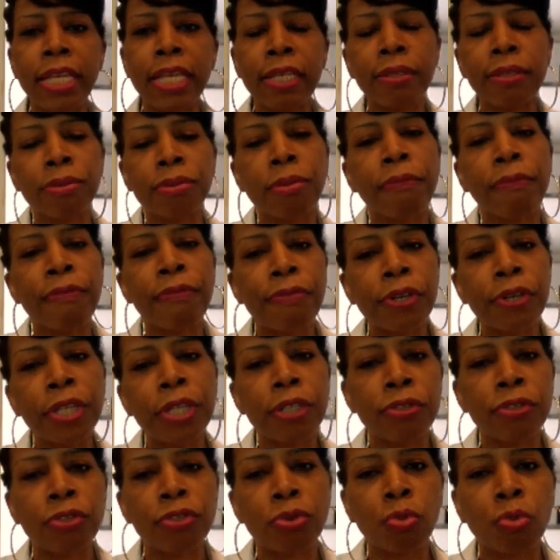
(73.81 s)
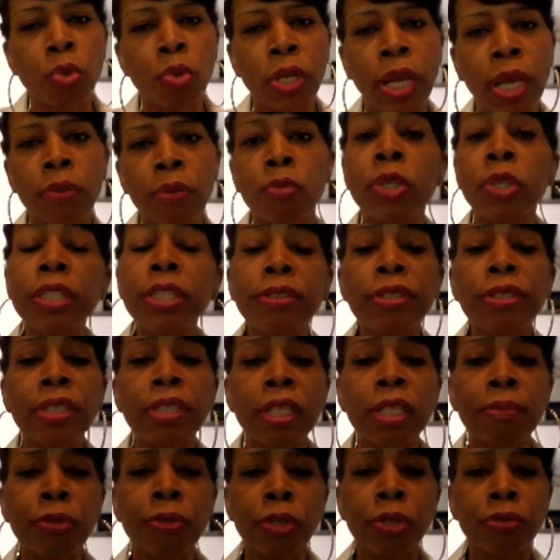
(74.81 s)
taking some footage when I went to
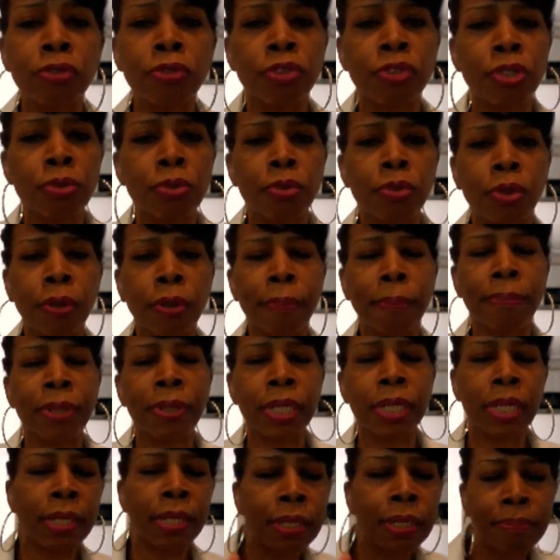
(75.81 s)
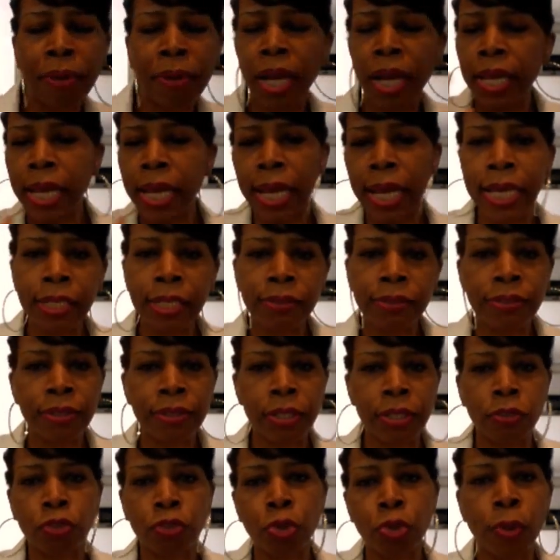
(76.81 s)
the emergency room, but in my haste
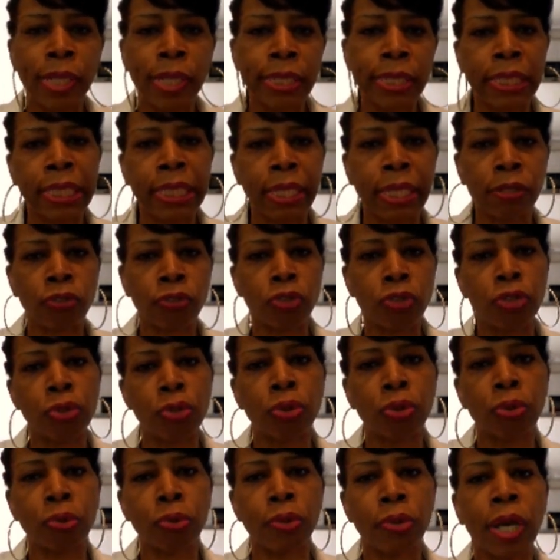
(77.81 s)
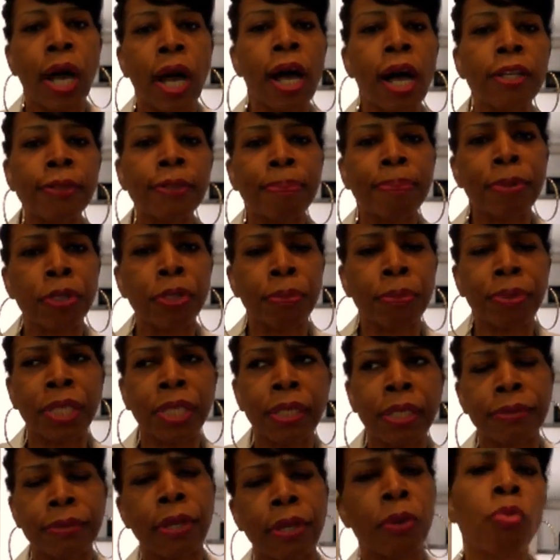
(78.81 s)
and trying to get to the hospital
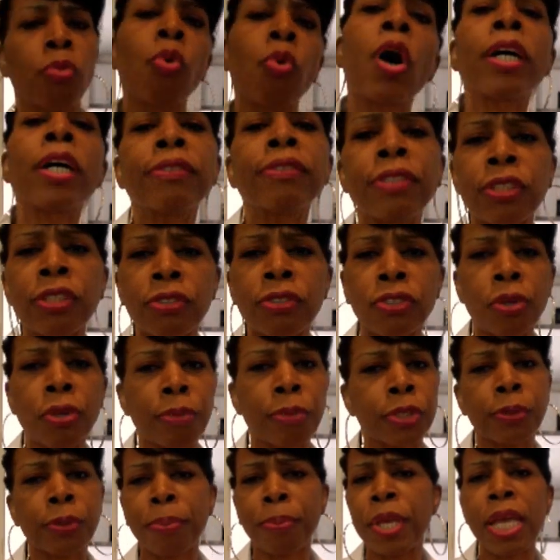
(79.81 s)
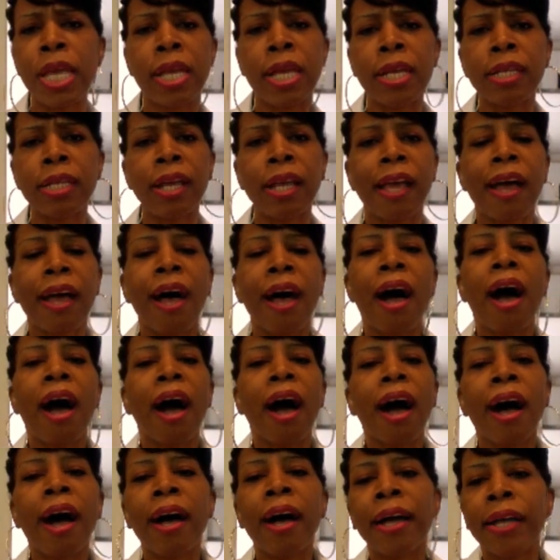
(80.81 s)
because I was in so much pain,
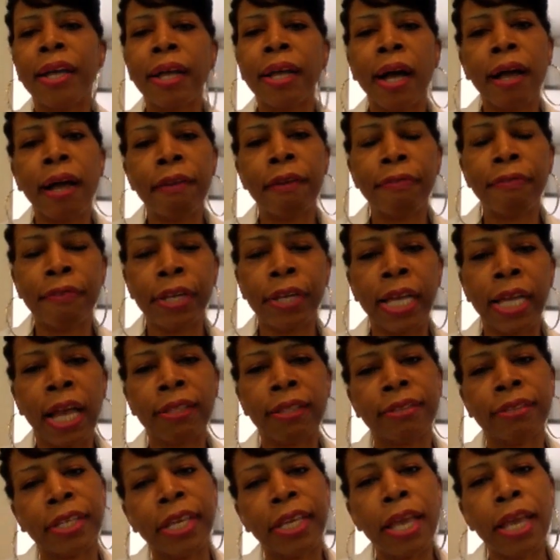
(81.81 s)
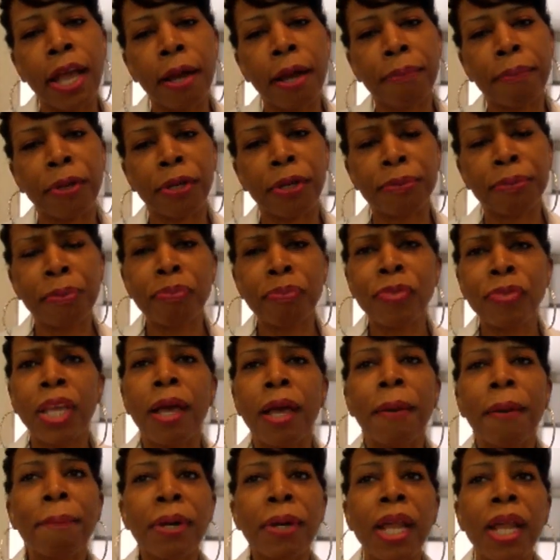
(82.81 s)
I, I forgot the camera.
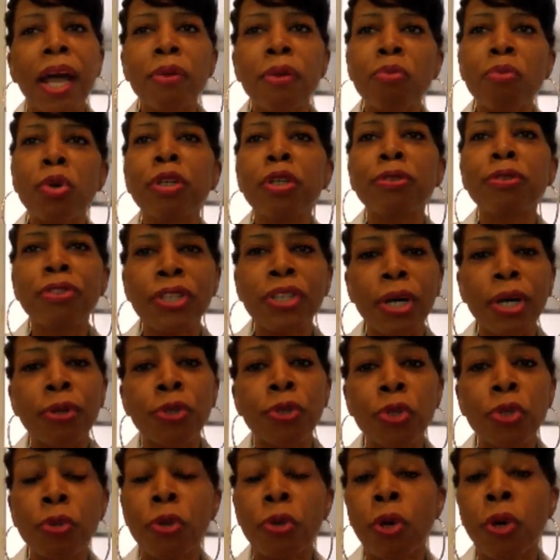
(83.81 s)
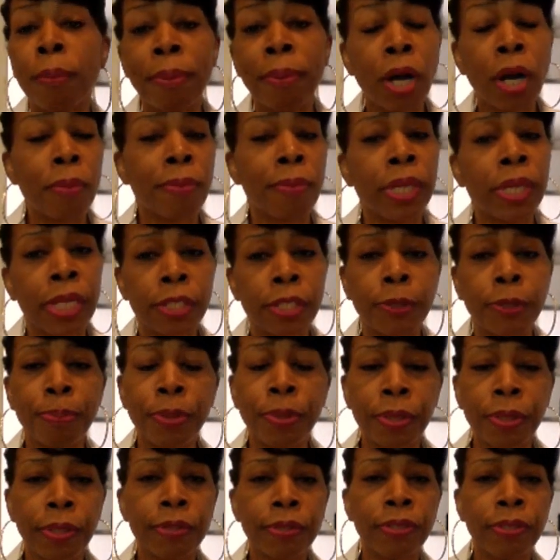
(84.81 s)
But I will tell you about my
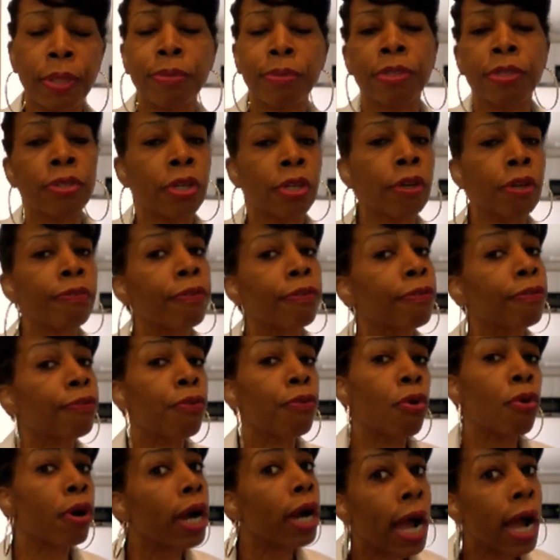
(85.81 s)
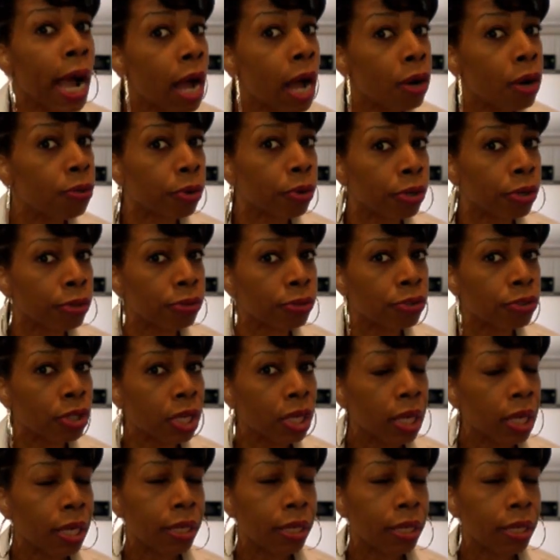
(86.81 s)
experience. I was there for four hours.